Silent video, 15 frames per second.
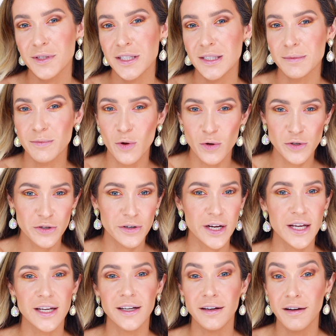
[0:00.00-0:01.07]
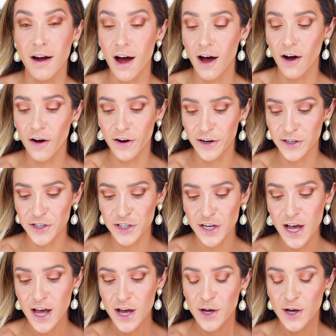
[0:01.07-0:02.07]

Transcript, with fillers: smoldering, not harsh.